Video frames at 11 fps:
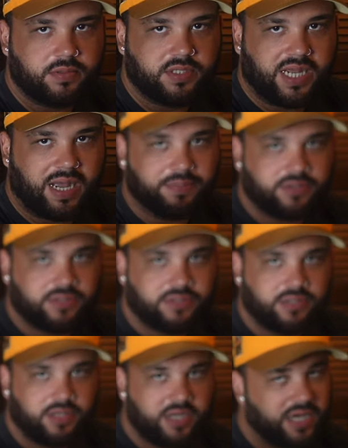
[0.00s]
Topperz.
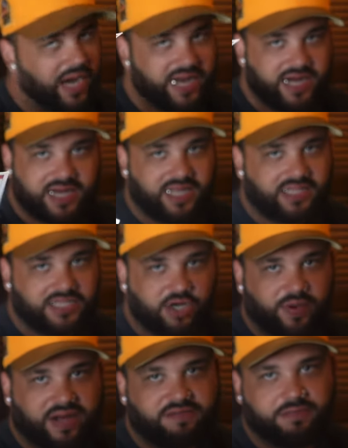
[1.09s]
I didn't get this
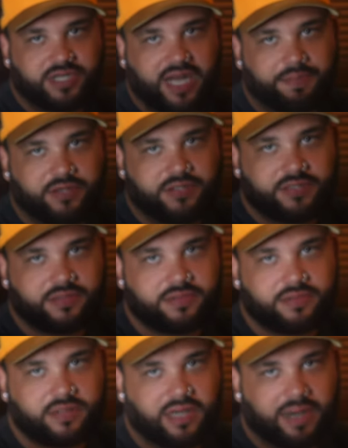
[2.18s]
directly from Topperz.
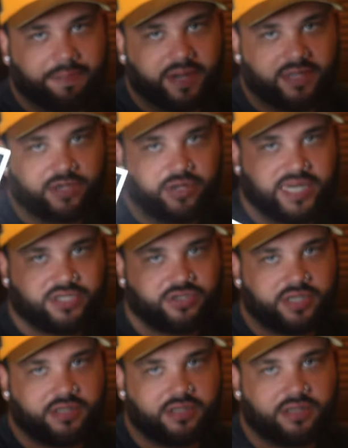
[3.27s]
I paid a little
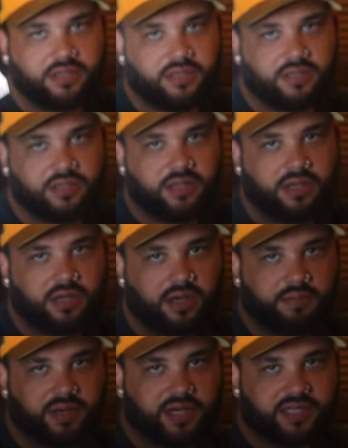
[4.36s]
extra.
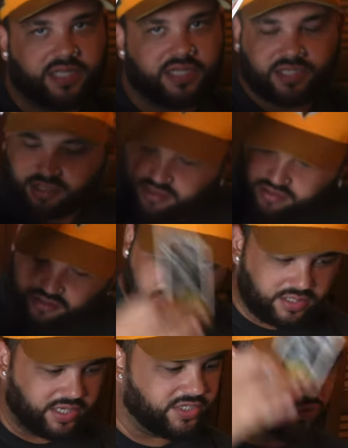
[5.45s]
But this
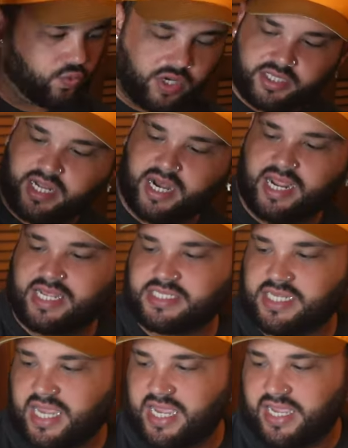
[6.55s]
is one that I had to
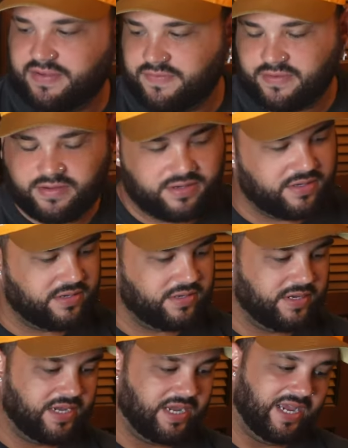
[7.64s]
have.
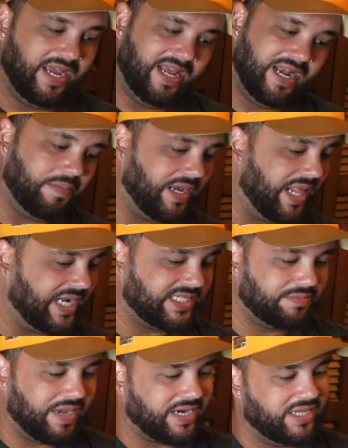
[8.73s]
And I'm glad it's
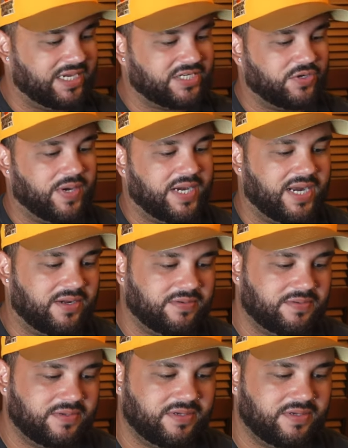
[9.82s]
in my collection right now.